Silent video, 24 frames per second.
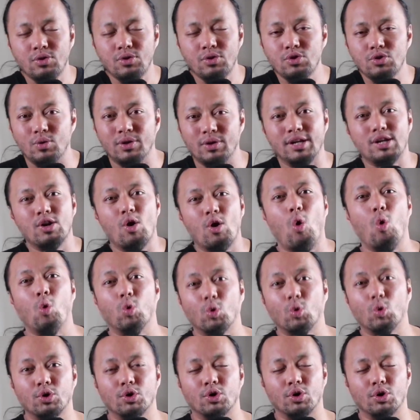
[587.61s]
And in
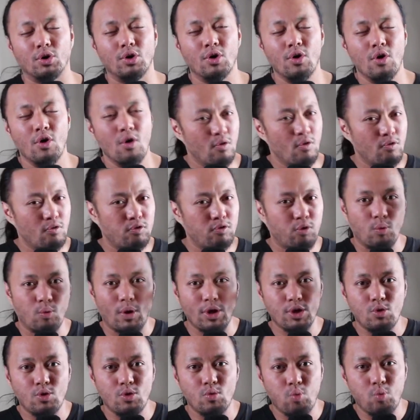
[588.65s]
order for what you
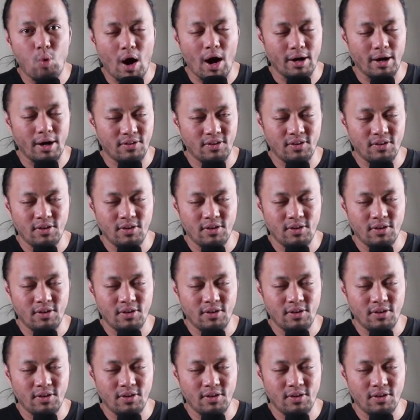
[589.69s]
want